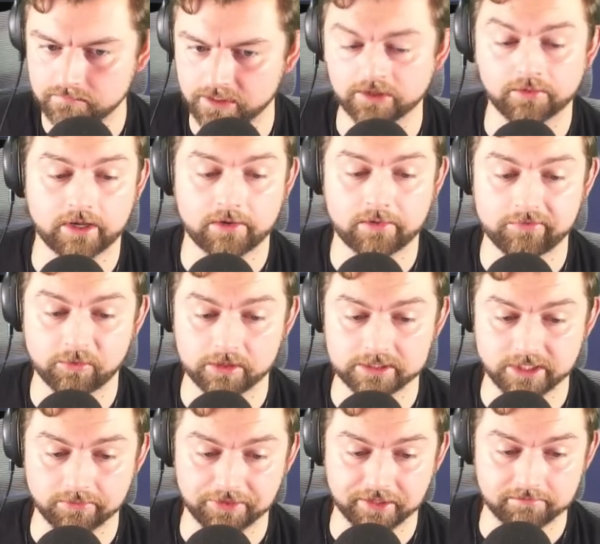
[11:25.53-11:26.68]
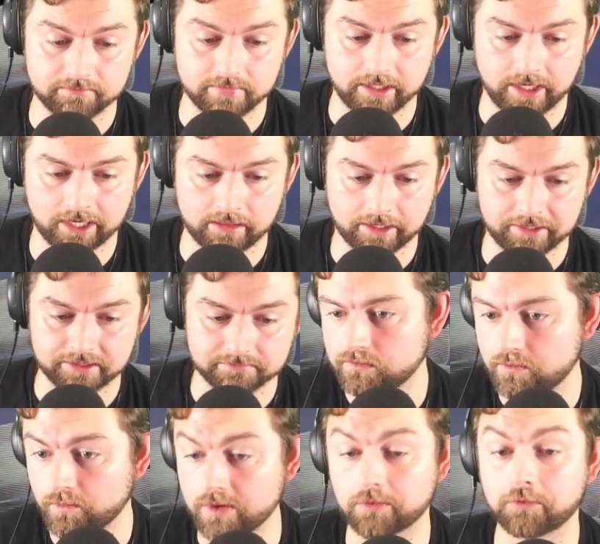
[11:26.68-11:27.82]
You know what? I don't even want to deal with it. Annihilate them.
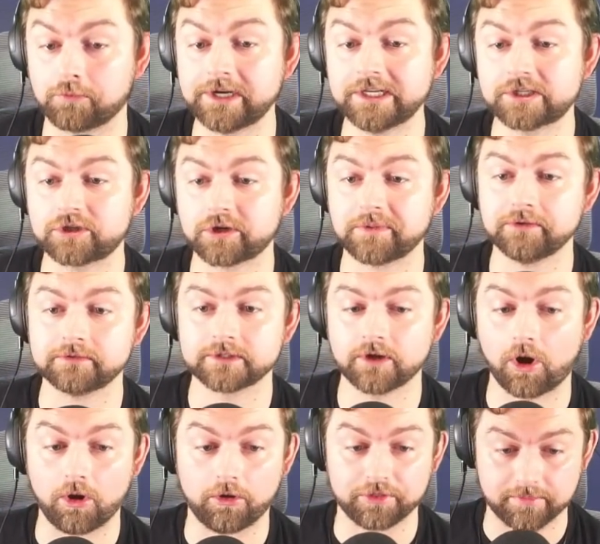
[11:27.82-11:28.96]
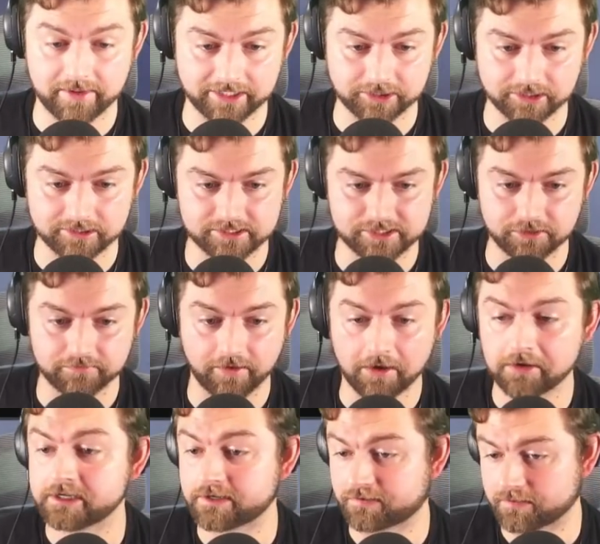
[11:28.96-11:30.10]
We will redistribute all the mansions to
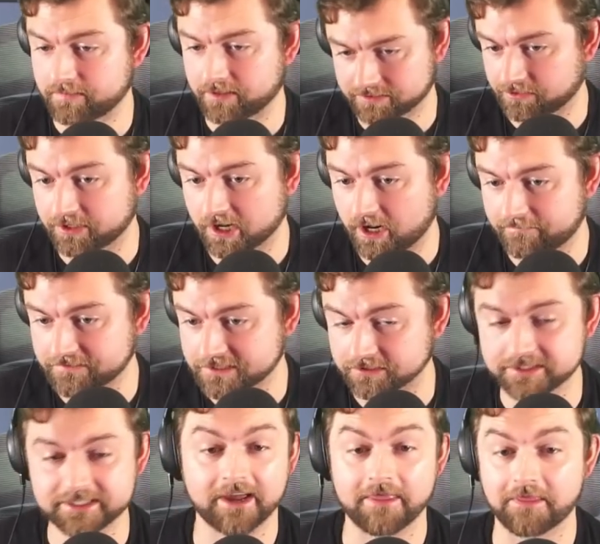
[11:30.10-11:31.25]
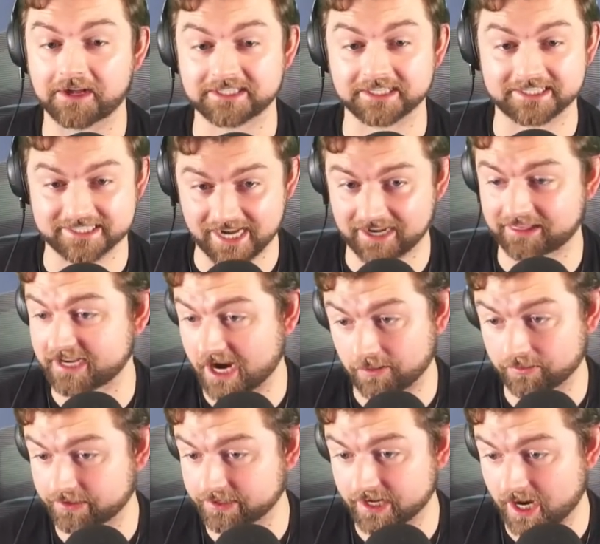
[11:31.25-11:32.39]
varying different military officers, and that's exactly how
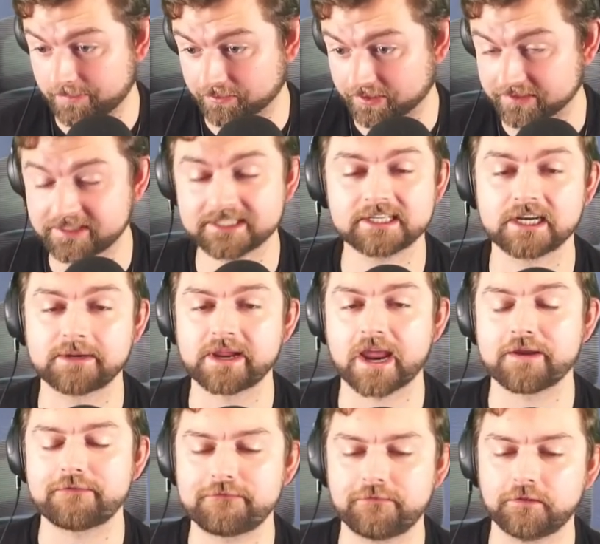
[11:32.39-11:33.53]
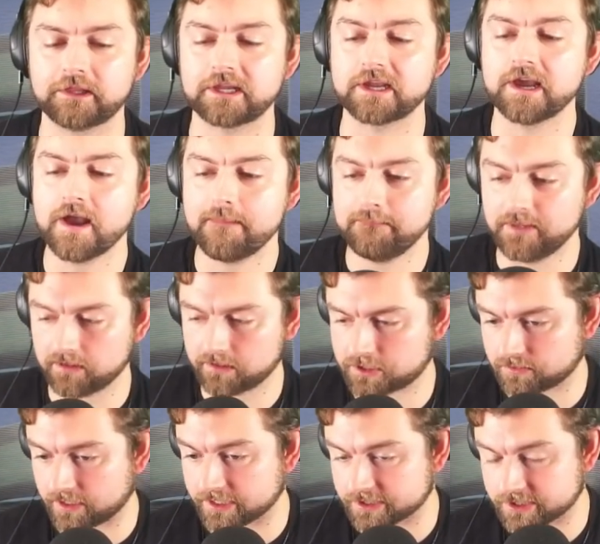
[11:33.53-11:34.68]
we're going to operate. This is going to be a fully
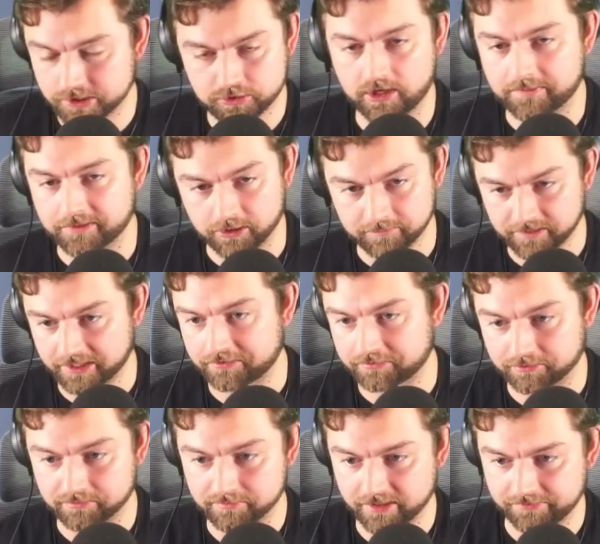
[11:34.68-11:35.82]
militarized Tropico playthrough, my